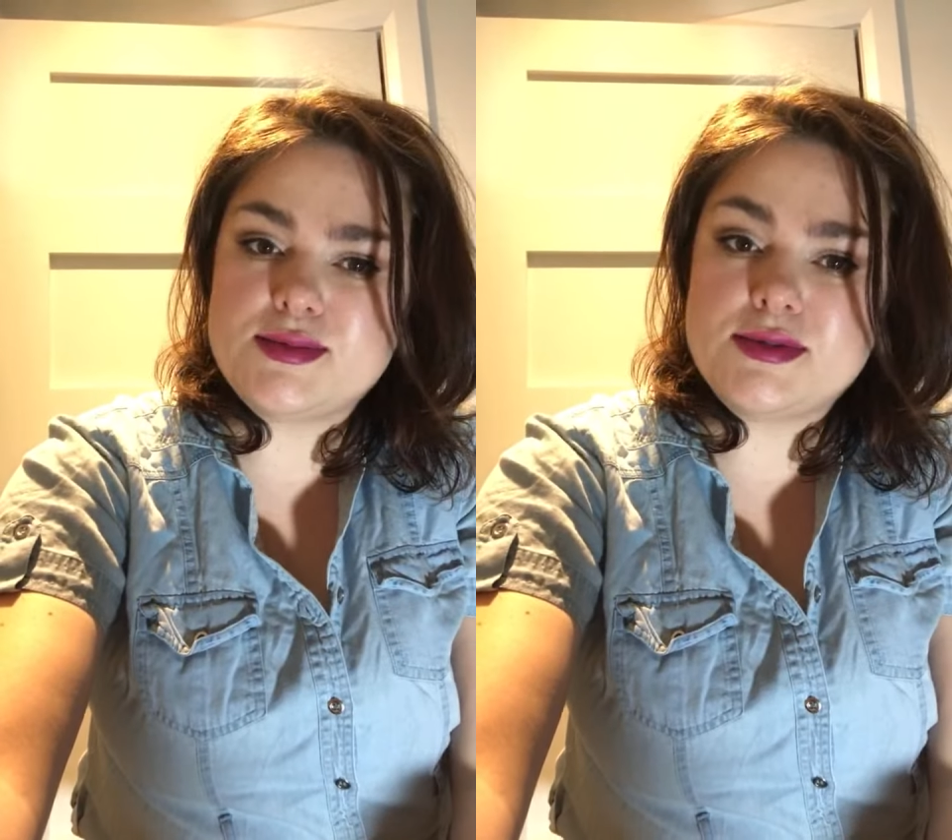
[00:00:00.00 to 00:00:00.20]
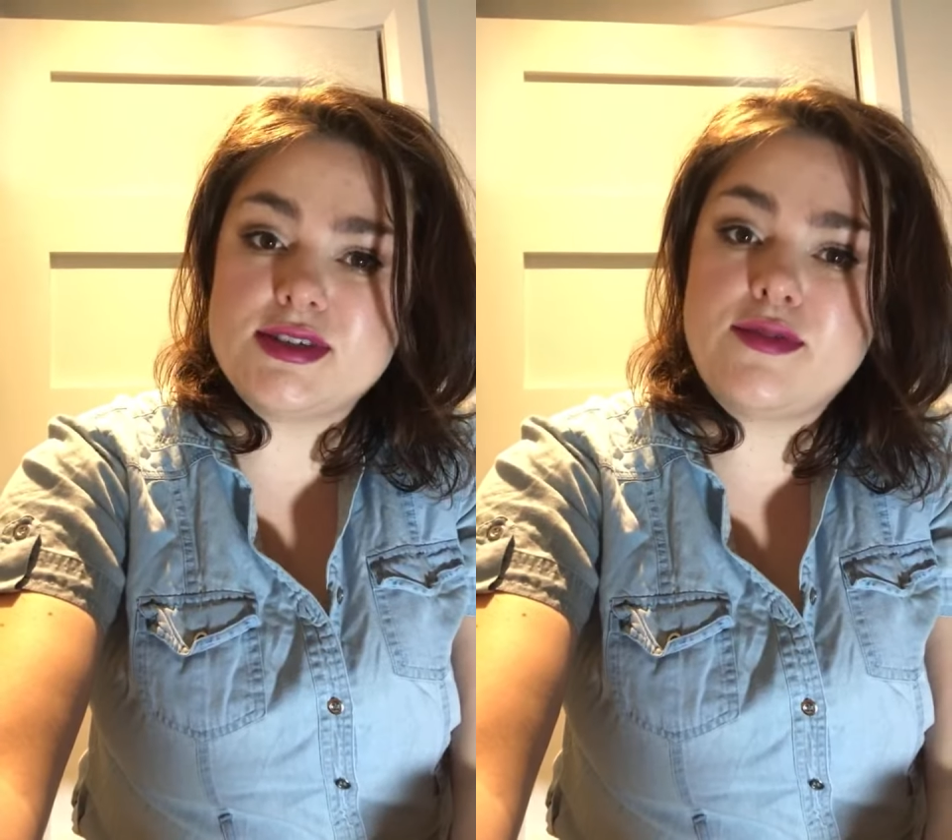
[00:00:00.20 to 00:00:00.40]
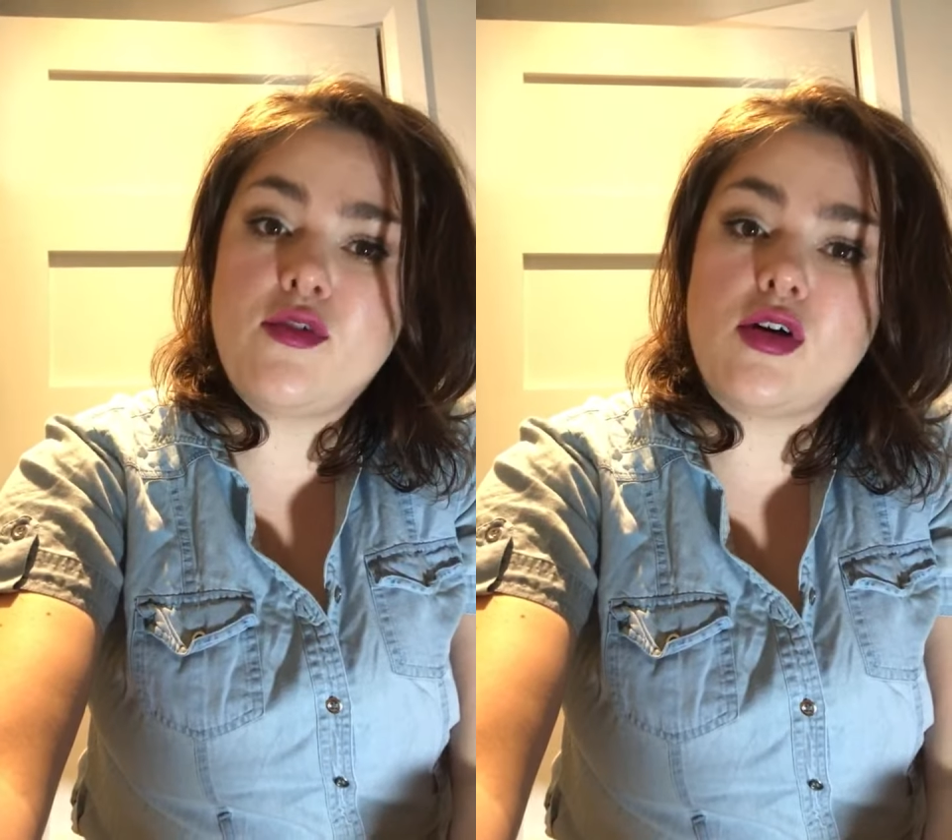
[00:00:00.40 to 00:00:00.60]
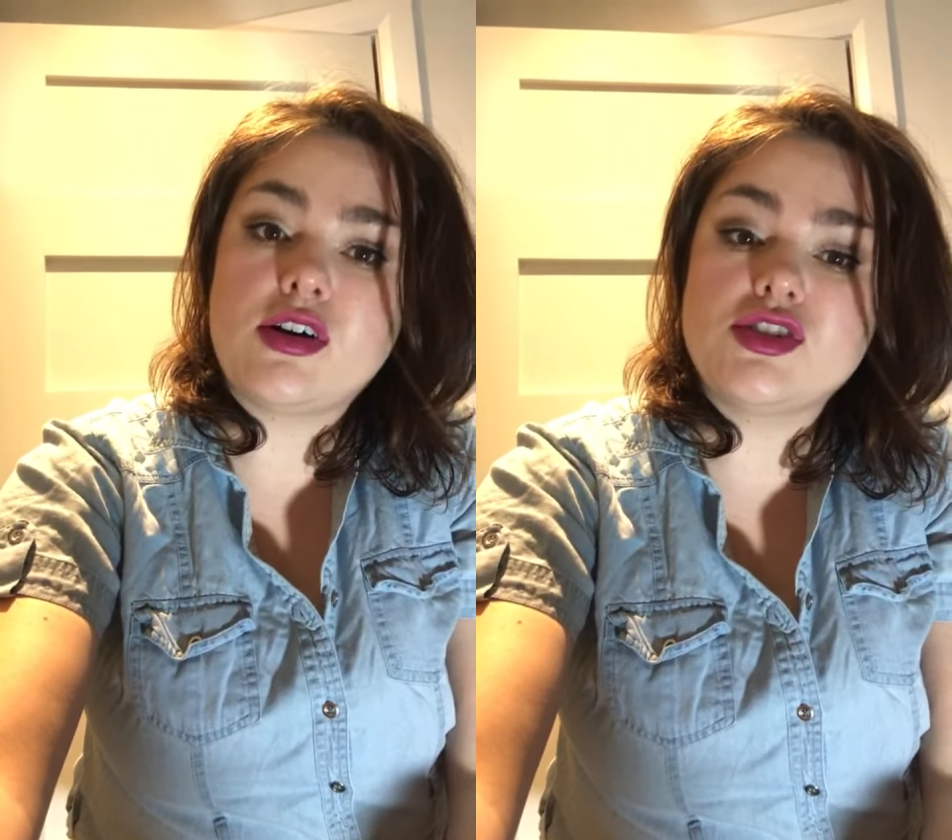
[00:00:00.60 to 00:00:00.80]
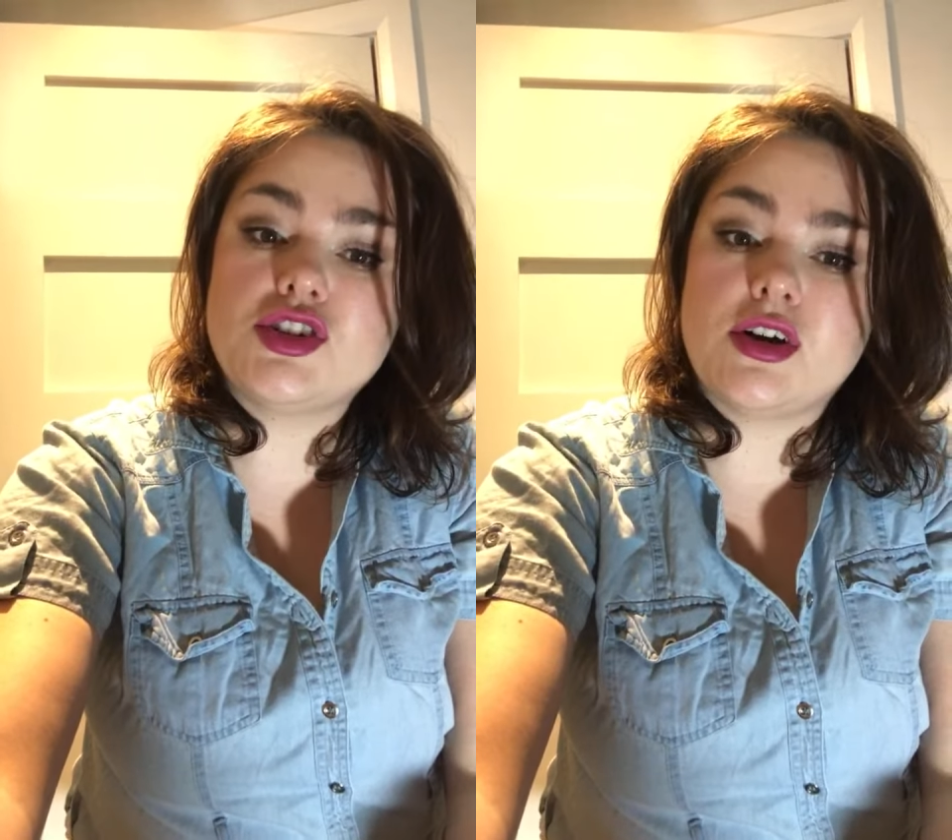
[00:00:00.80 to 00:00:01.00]
please? For
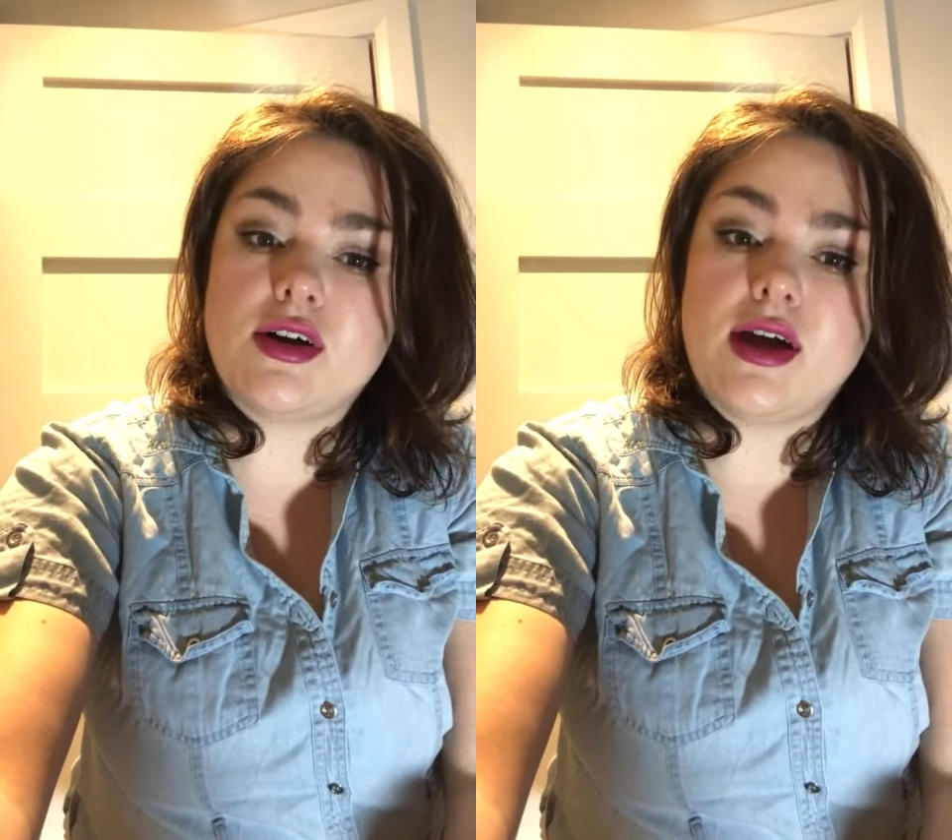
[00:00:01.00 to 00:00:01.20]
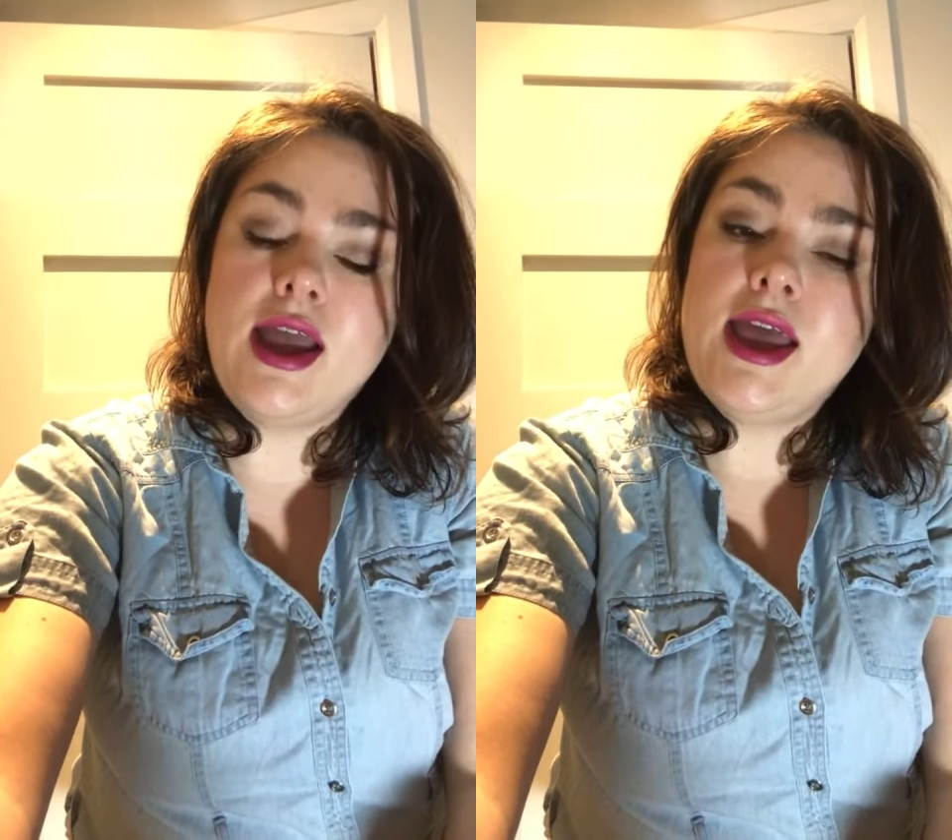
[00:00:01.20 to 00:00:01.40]
sure.